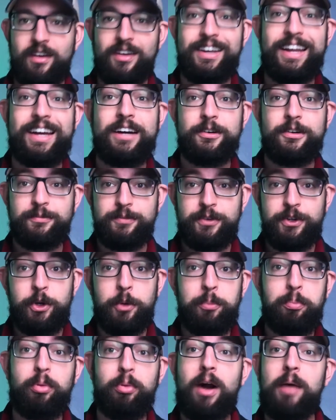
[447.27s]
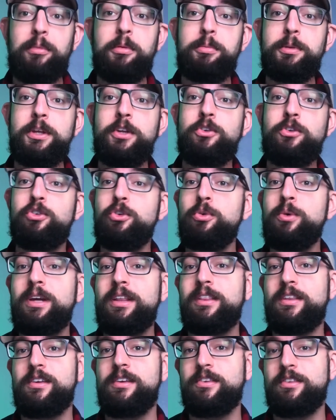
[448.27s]
Now, you're probably
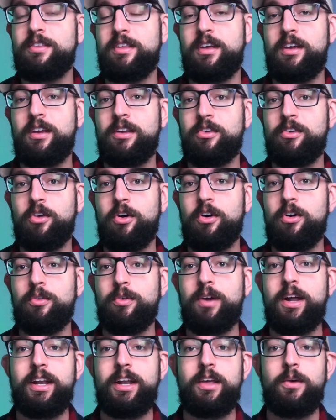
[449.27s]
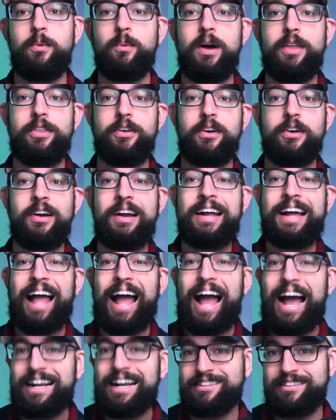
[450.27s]
doing these things already, whether
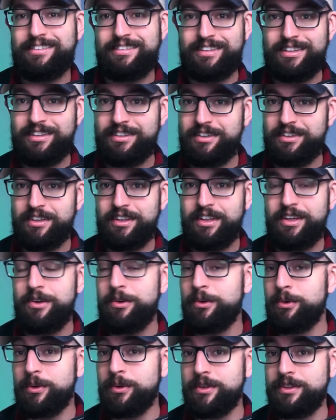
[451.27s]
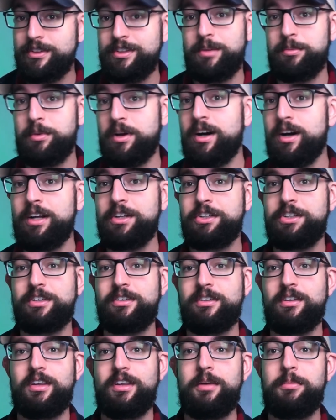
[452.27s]
accidentally or
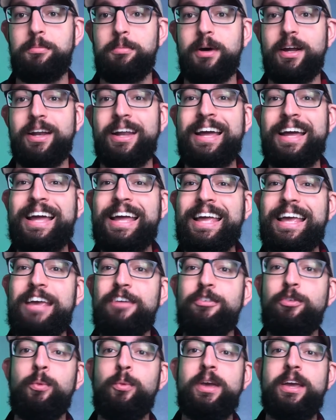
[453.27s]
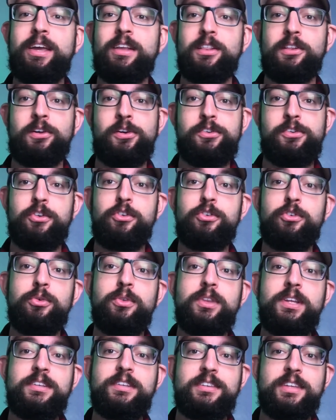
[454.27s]
subconsciously, but if we can learn to do
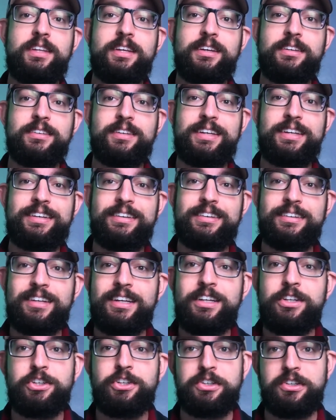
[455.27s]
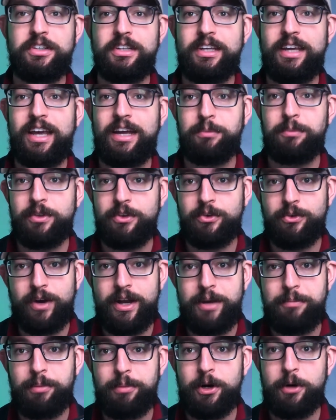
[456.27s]
these things intentionally and with
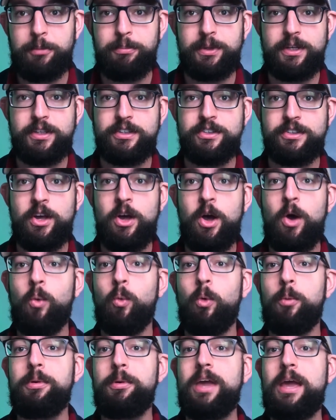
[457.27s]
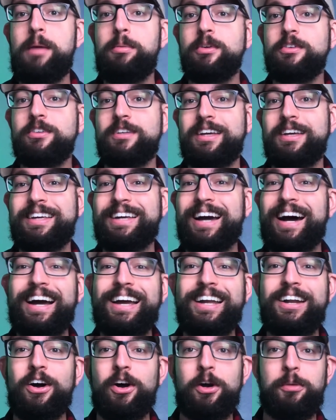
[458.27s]
great purpose, we'll be able to
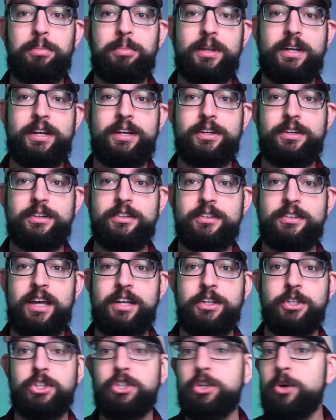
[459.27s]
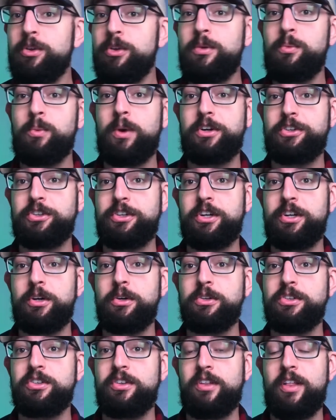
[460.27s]
guide our players and show them where to
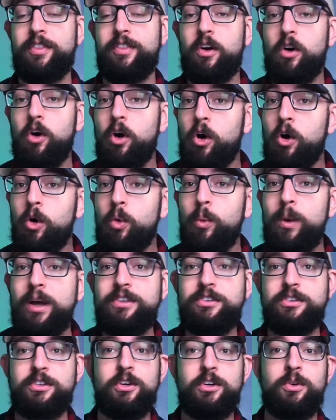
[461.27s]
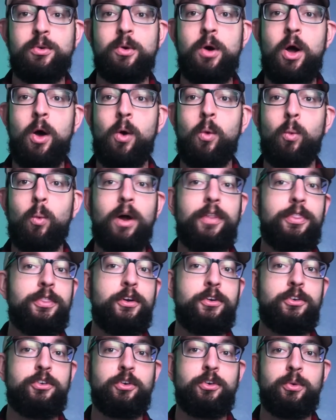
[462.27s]
go so that they'll always know what
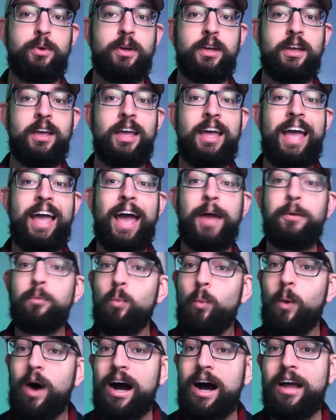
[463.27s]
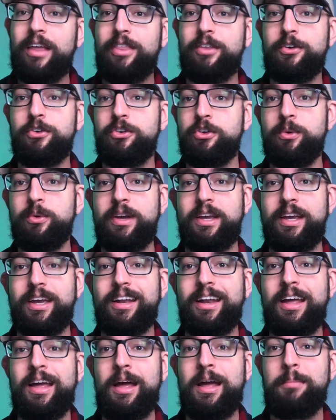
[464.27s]
they're doing and why they're doing it.
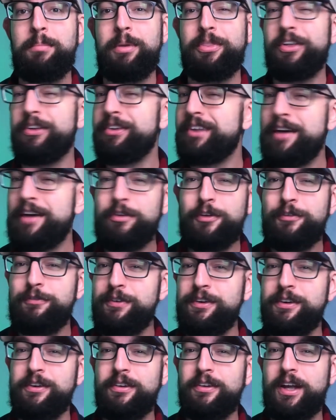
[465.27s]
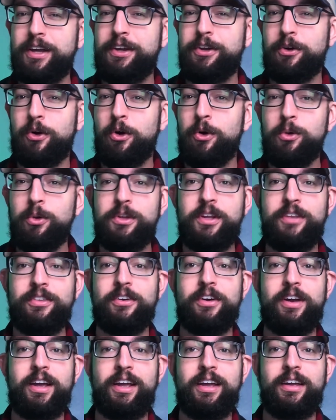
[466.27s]
But they'll never feel like you're holding
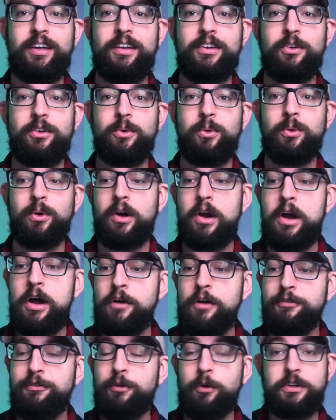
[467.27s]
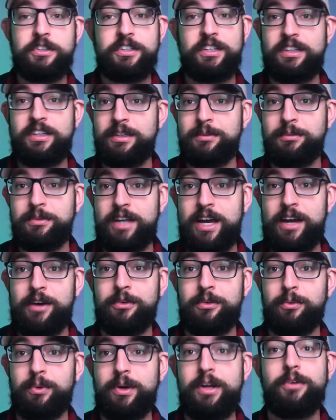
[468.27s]
their hand or forcing them
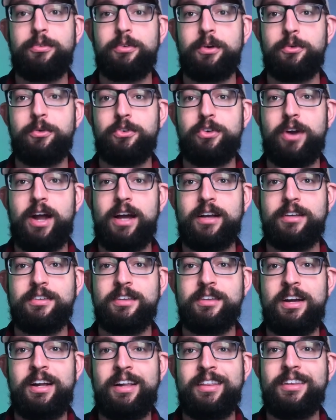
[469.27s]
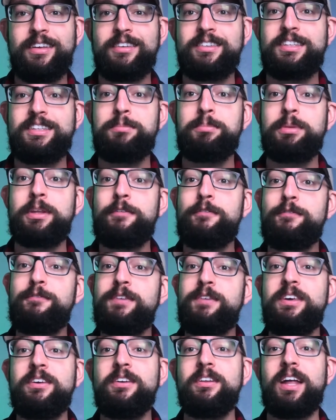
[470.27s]
down railroad tracks. They'll simply
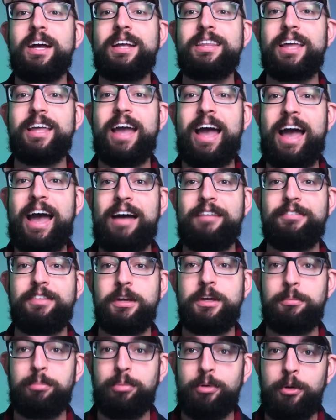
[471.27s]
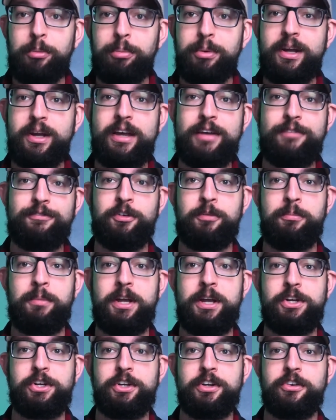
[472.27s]
feel like they have the appropriate
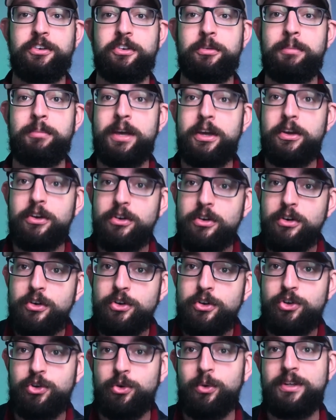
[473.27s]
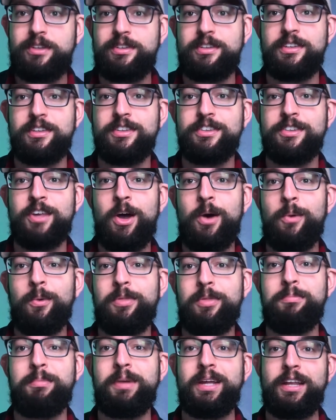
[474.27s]
information to make good choices
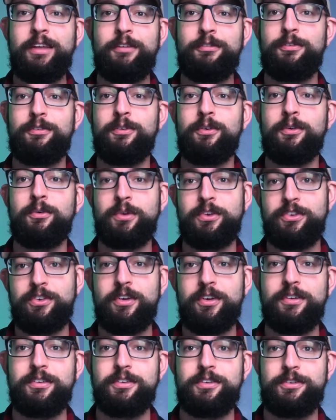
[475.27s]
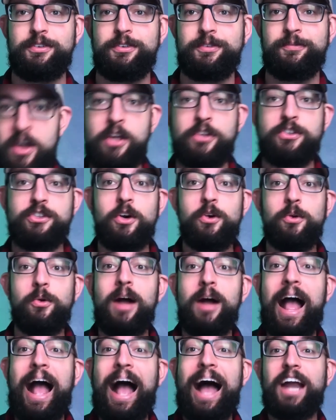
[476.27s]
with meaningful results. So,
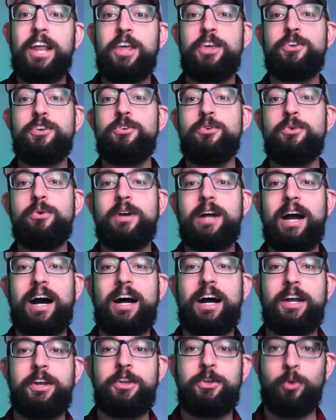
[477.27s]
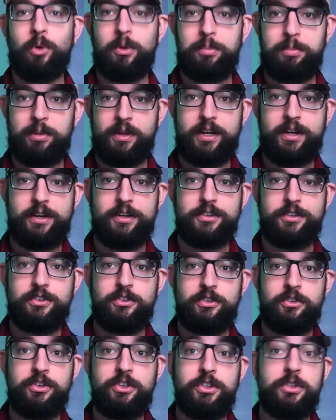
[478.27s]
how do you guide your
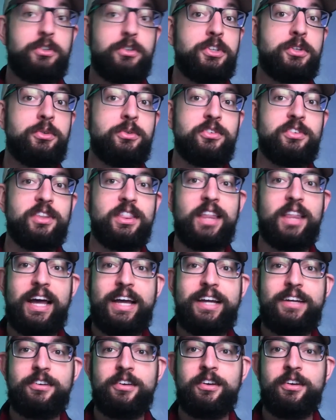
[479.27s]
players? Do you use light?